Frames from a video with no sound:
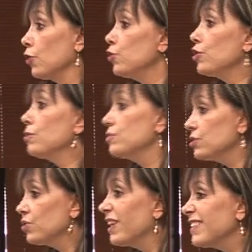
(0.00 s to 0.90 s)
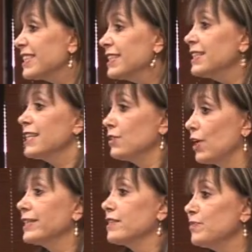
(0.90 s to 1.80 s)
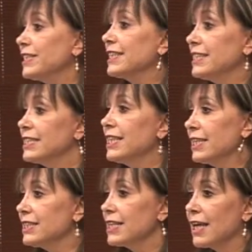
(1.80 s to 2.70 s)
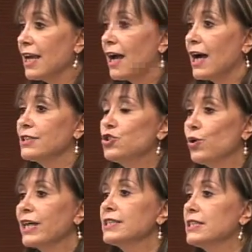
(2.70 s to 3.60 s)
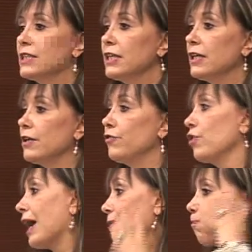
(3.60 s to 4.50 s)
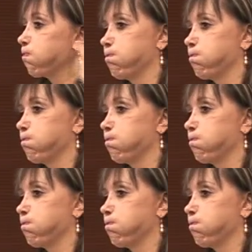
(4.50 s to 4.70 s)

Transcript: you know you never see sexual transmitted disease as you can see if you have